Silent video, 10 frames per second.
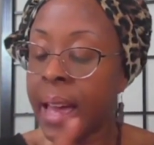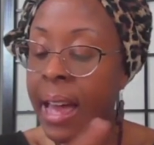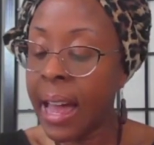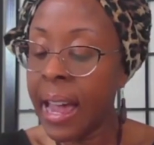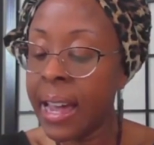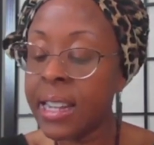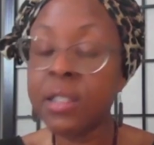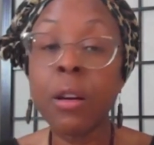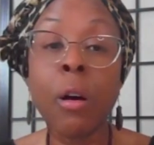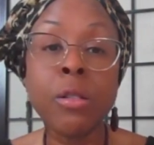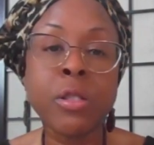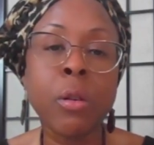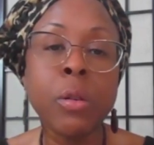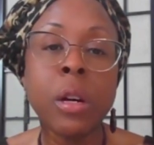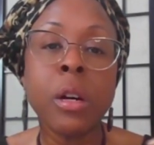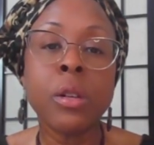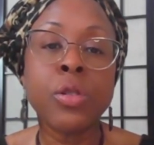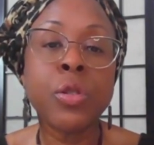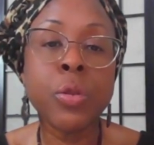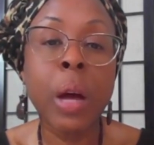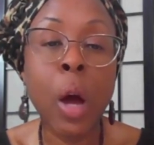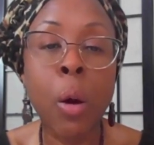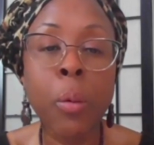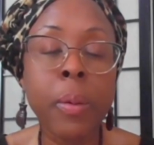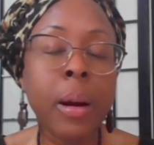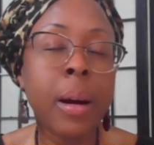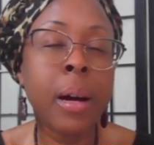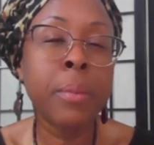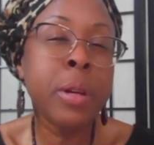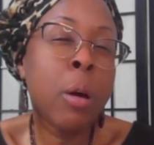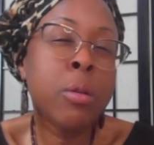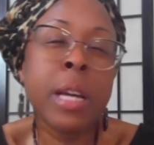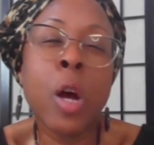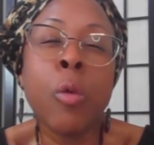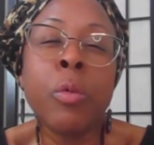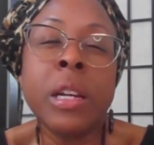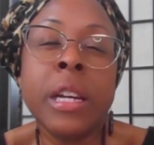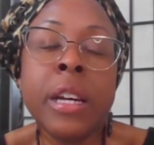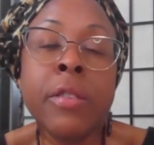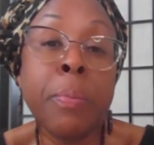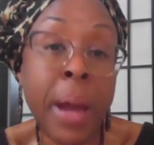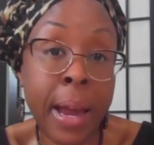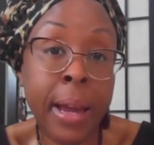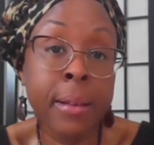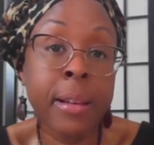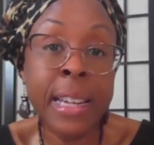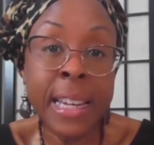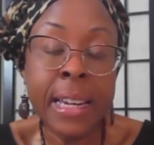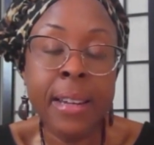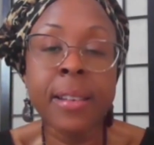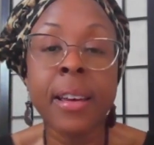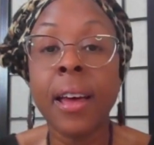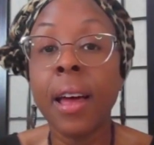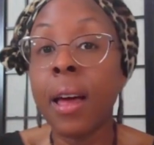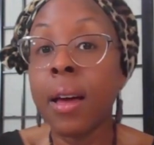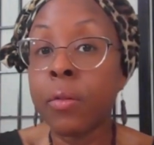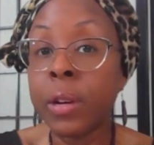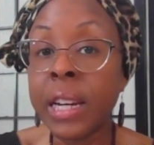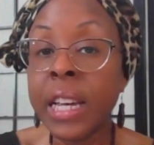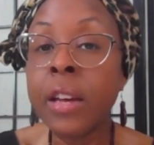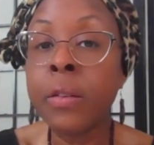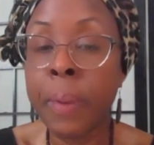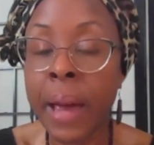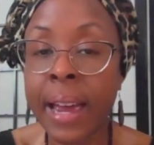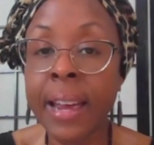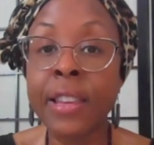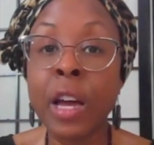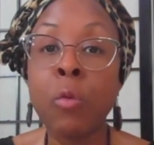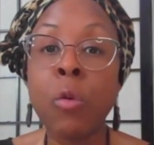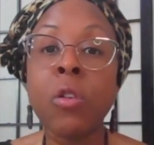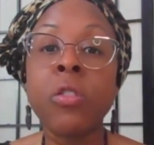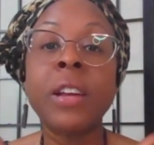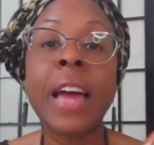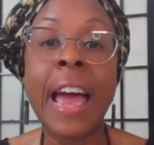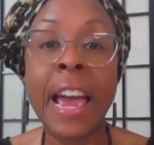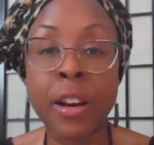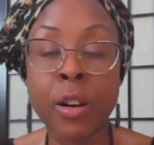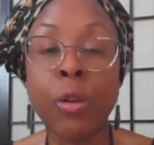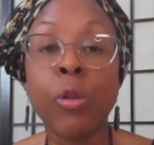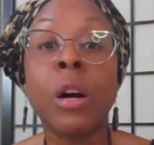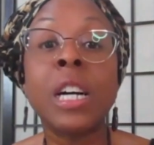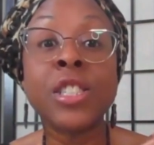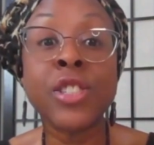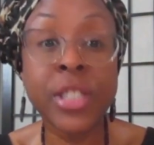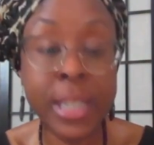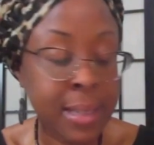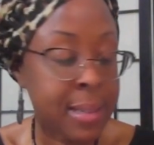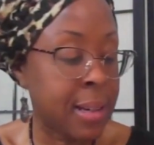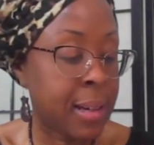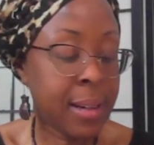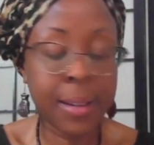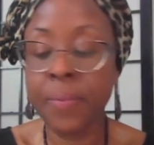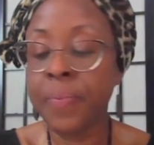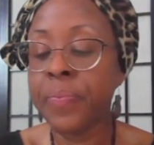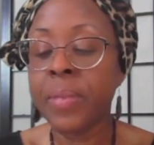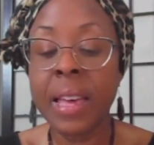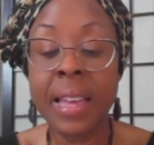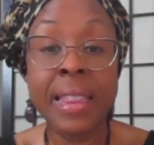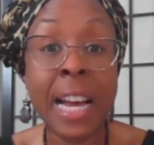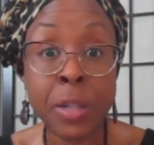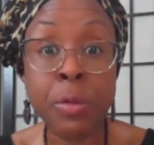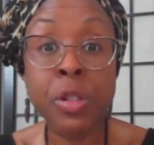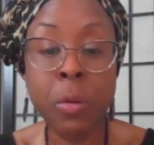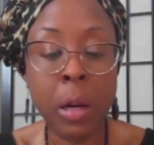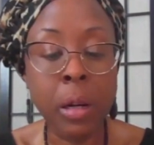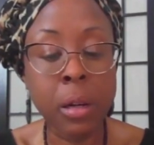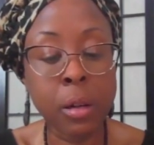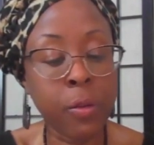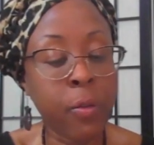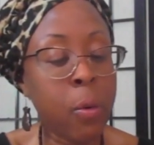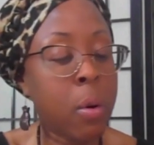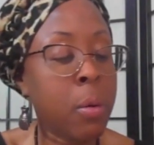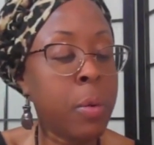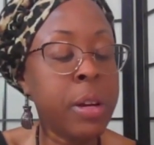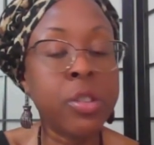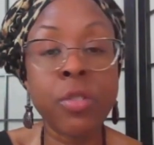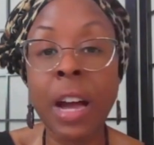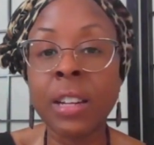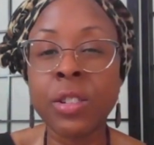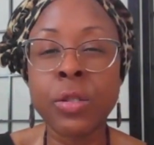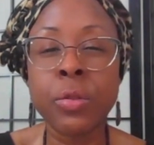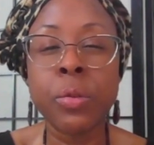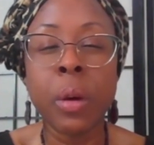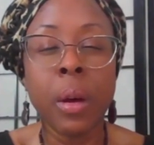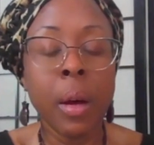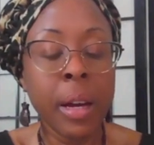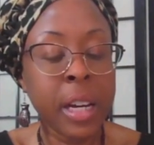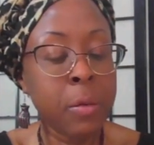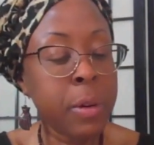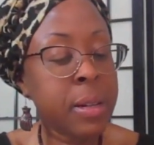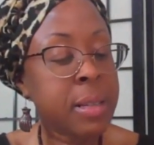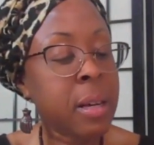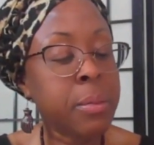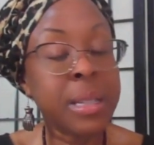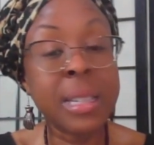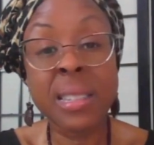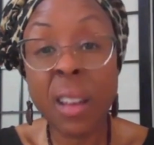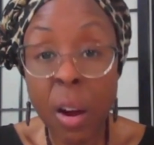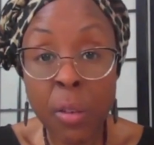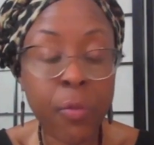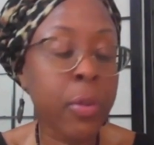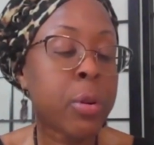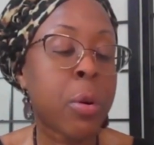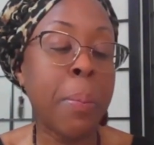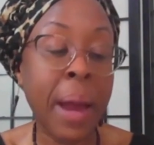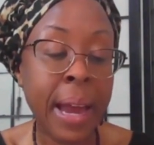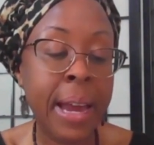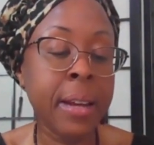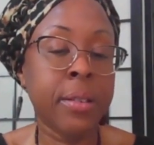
And it's also known to help relieve pain. Again, relieve pain, that word analgesic. That's what you want to look for when you're trying to get rid of some discomfort or pain,